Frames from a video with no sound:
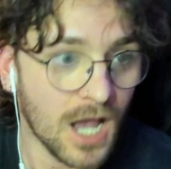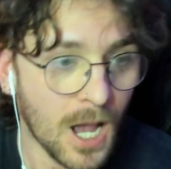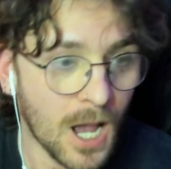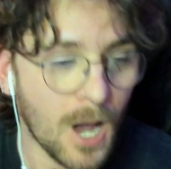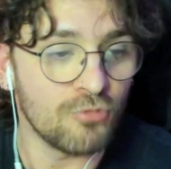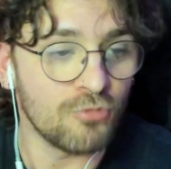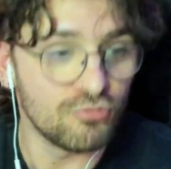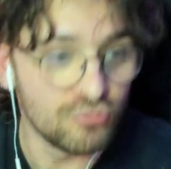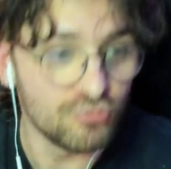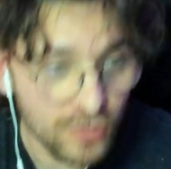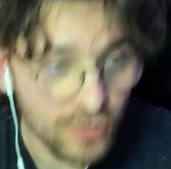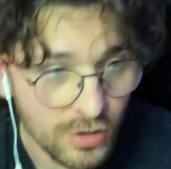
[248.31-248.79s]

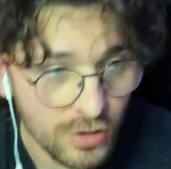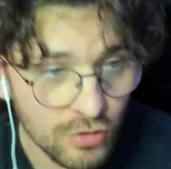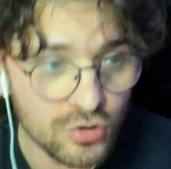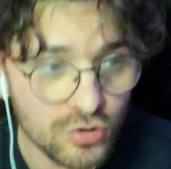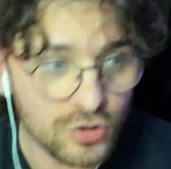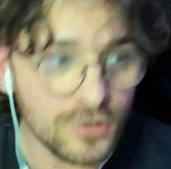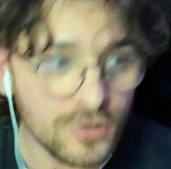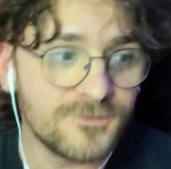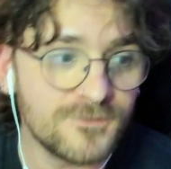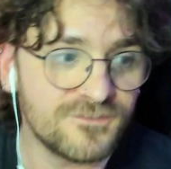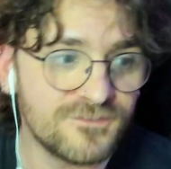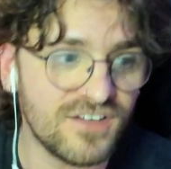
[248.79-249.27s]
a real
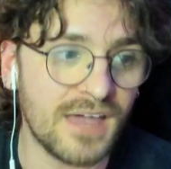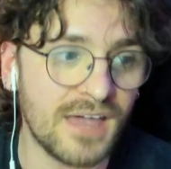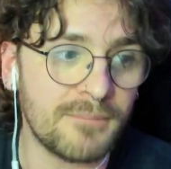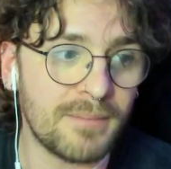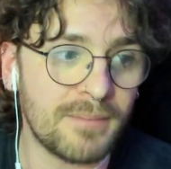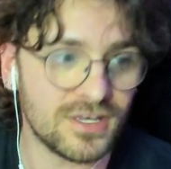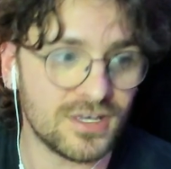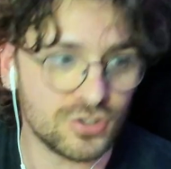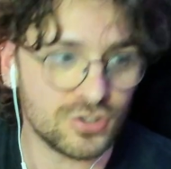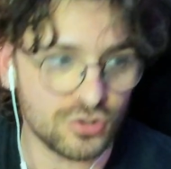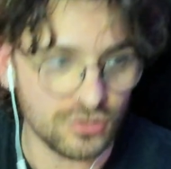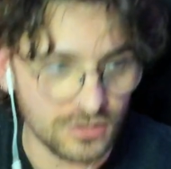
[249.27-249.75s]
good fan
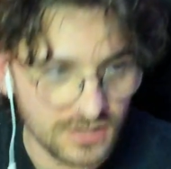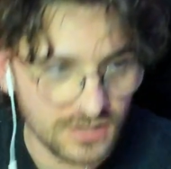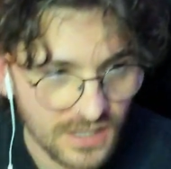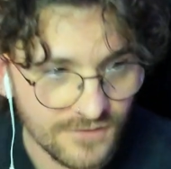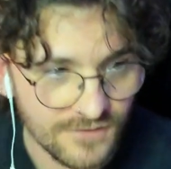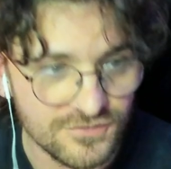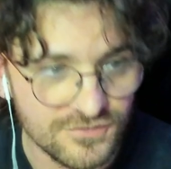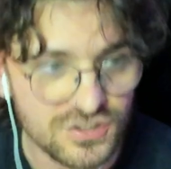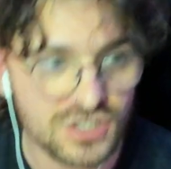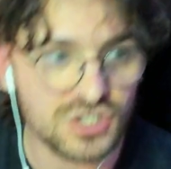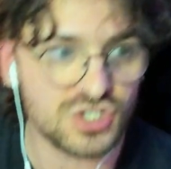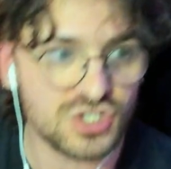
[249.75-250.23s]
base who
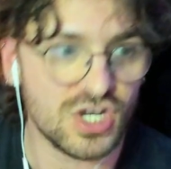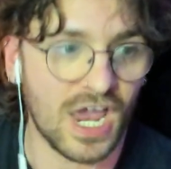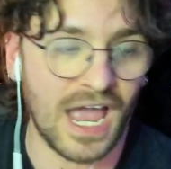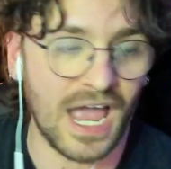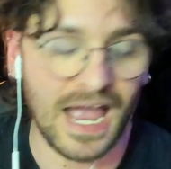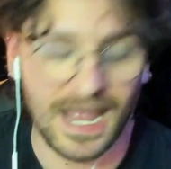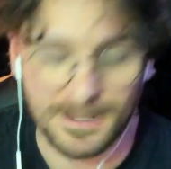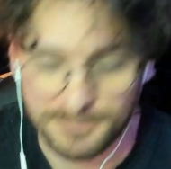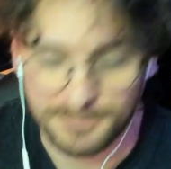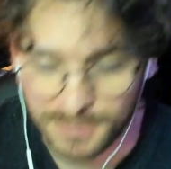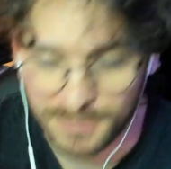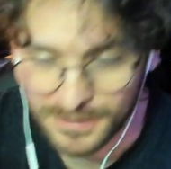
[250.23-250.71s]
loves to
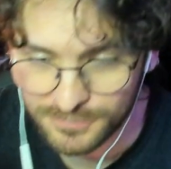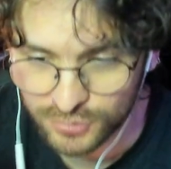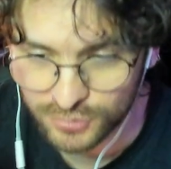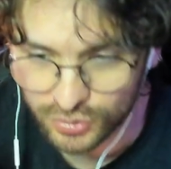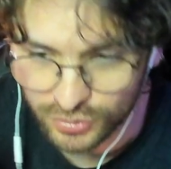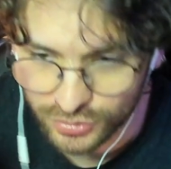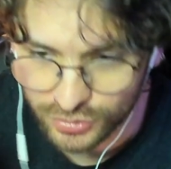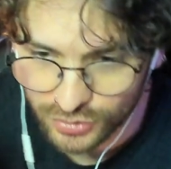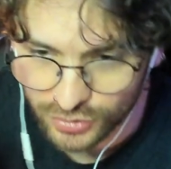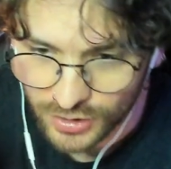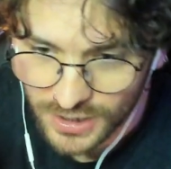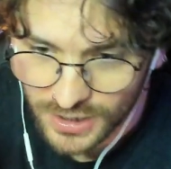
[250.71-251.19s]
chat and people
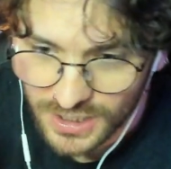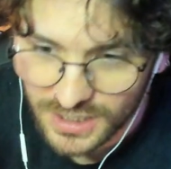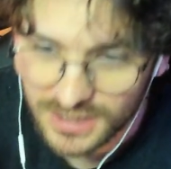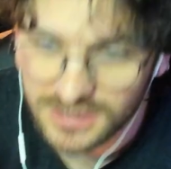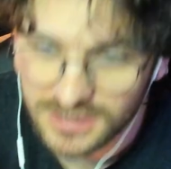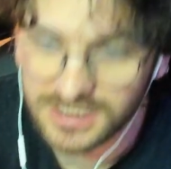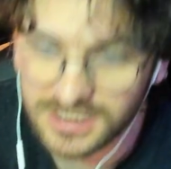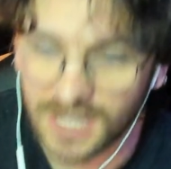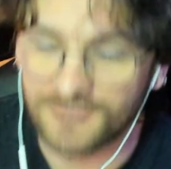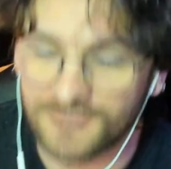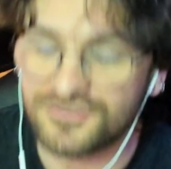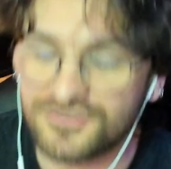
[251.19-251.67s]
who
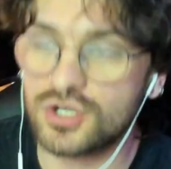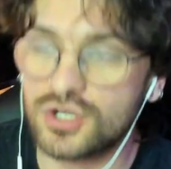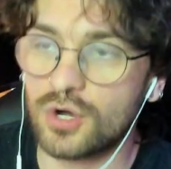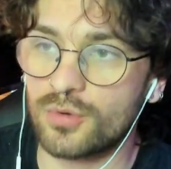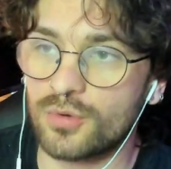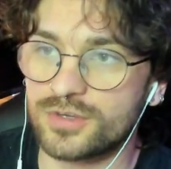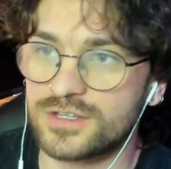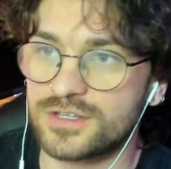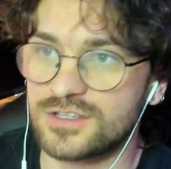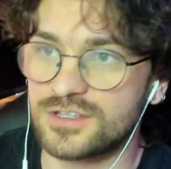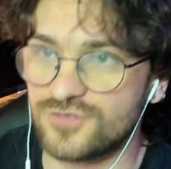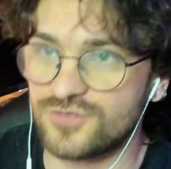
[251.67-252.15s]
love to go
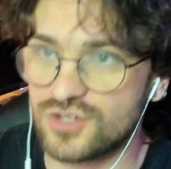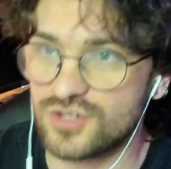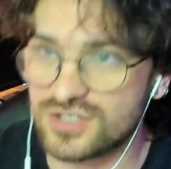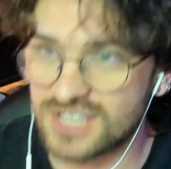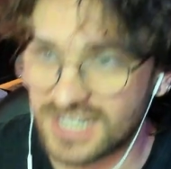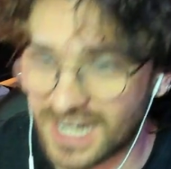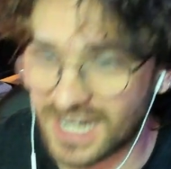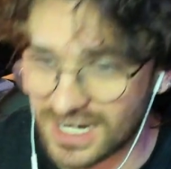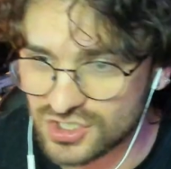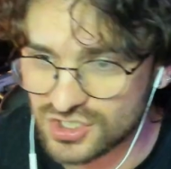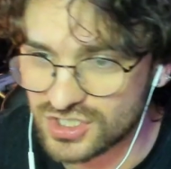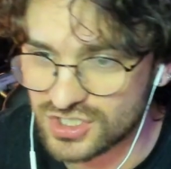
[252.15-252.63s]
into the views
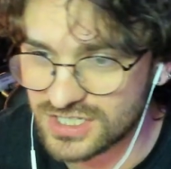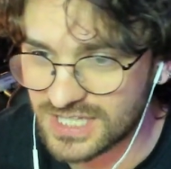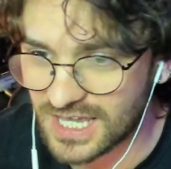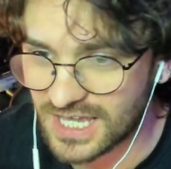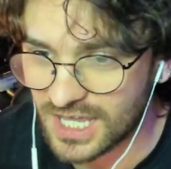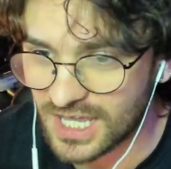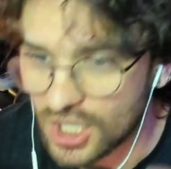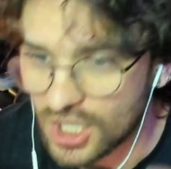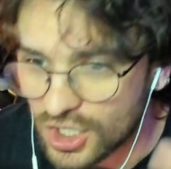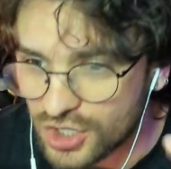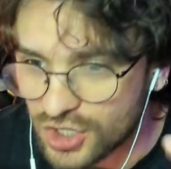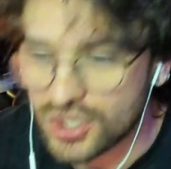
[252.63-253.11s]
and actually
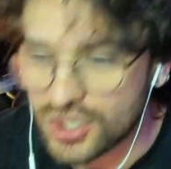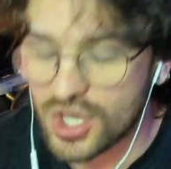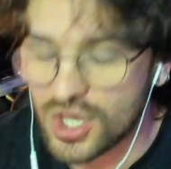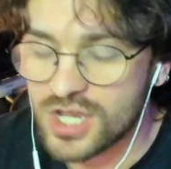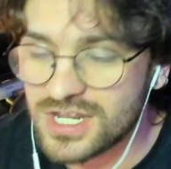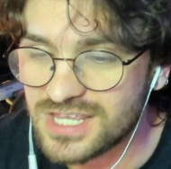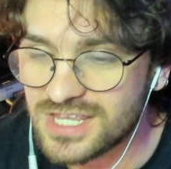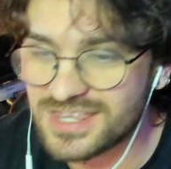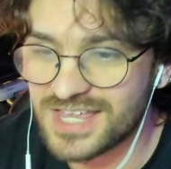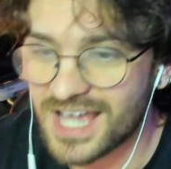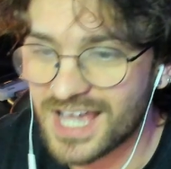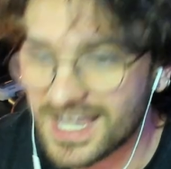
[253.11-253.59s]
get
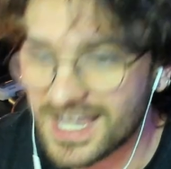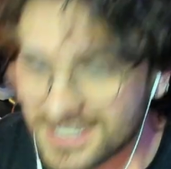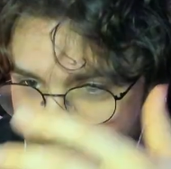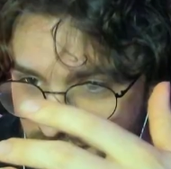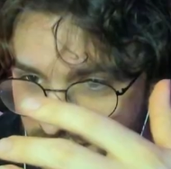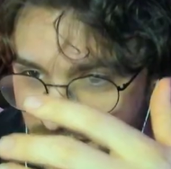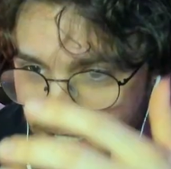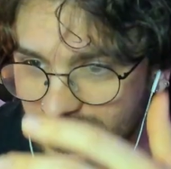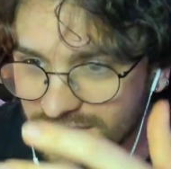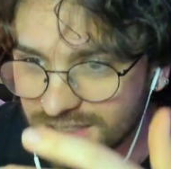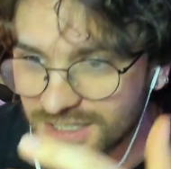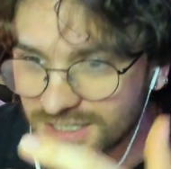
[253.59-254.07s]

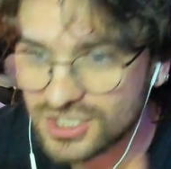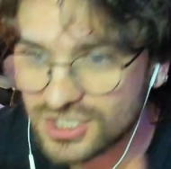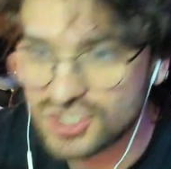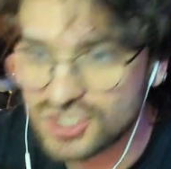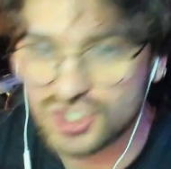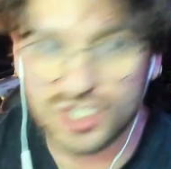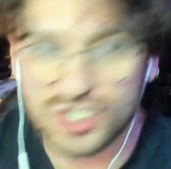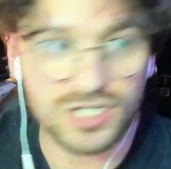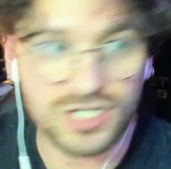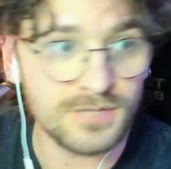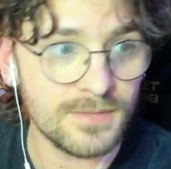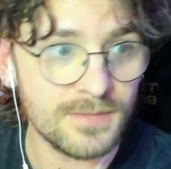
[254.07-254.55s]
30,000
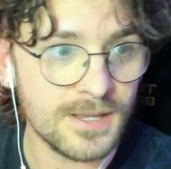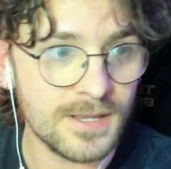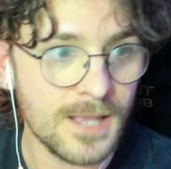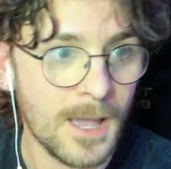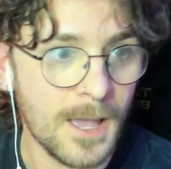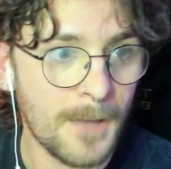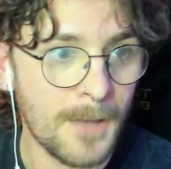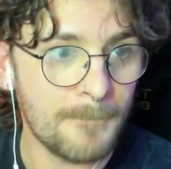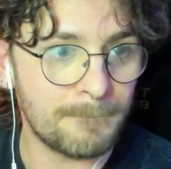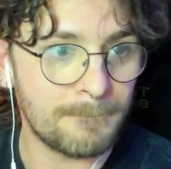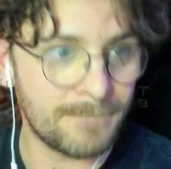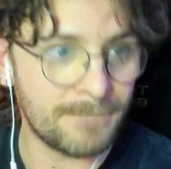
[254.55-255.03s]
legitimate
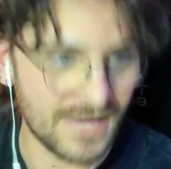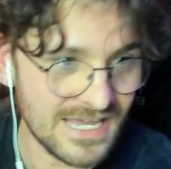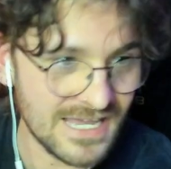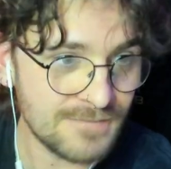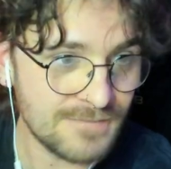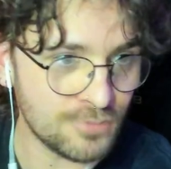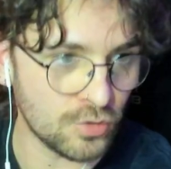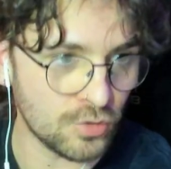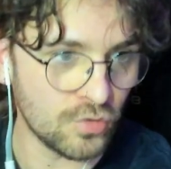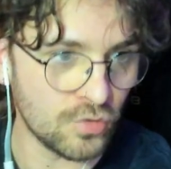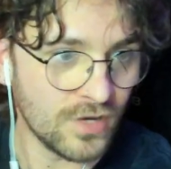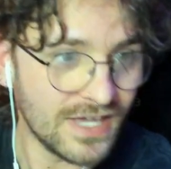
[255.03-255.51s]

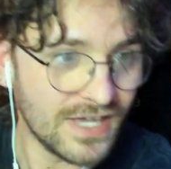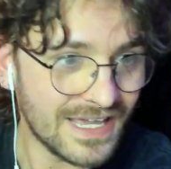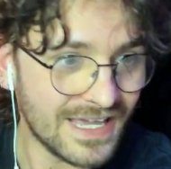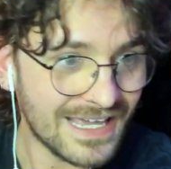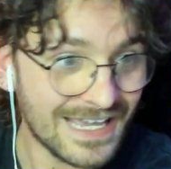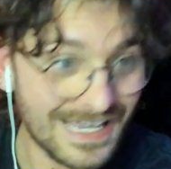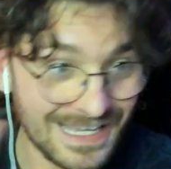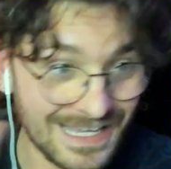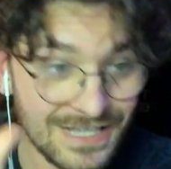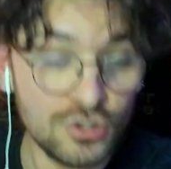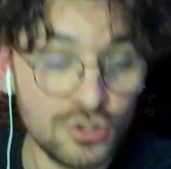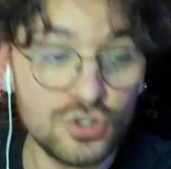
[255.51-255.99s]
people
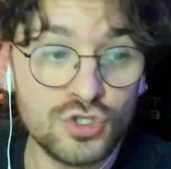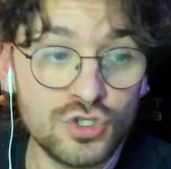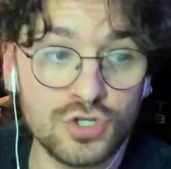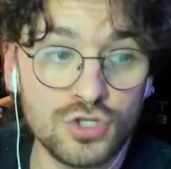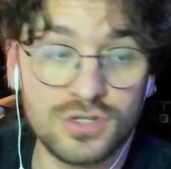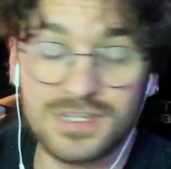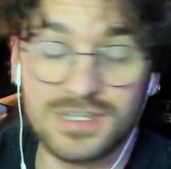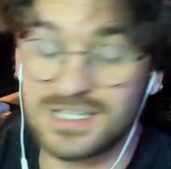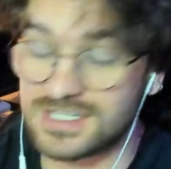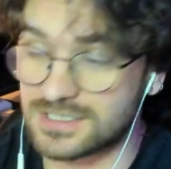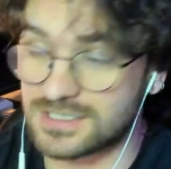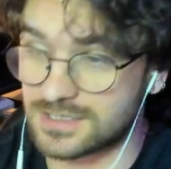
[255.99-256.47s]
into
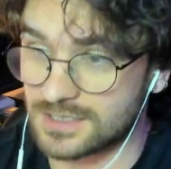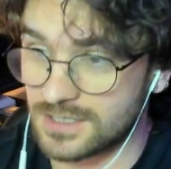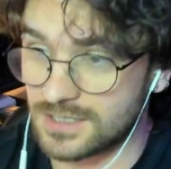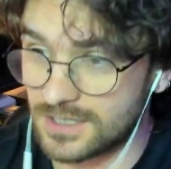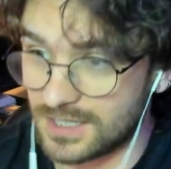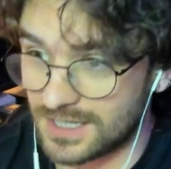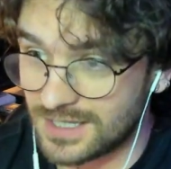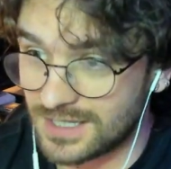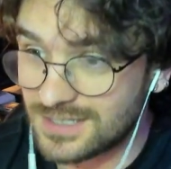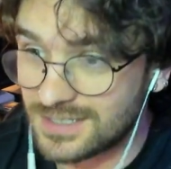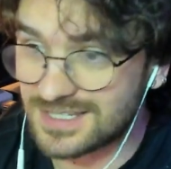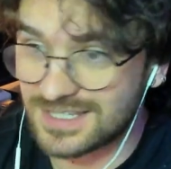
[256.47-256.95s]
this
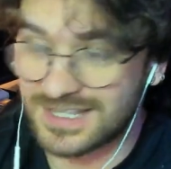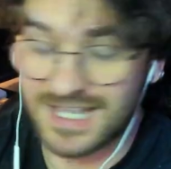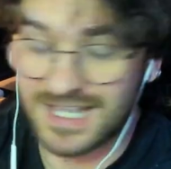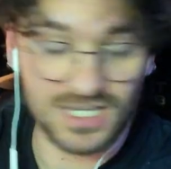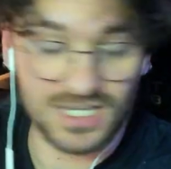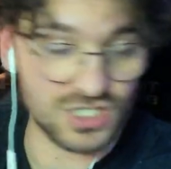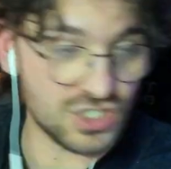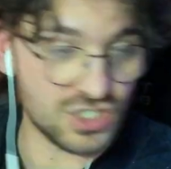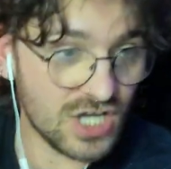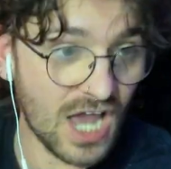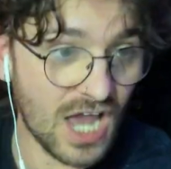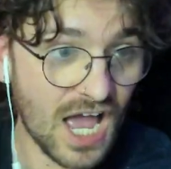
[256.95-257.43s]
into their
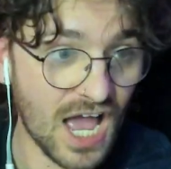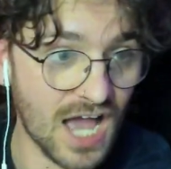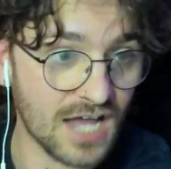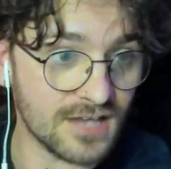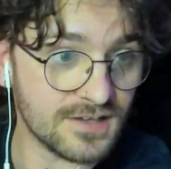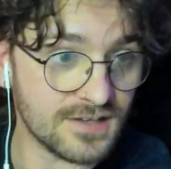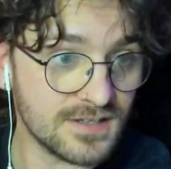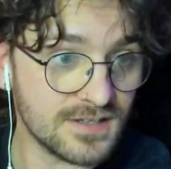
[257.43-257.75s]
chat.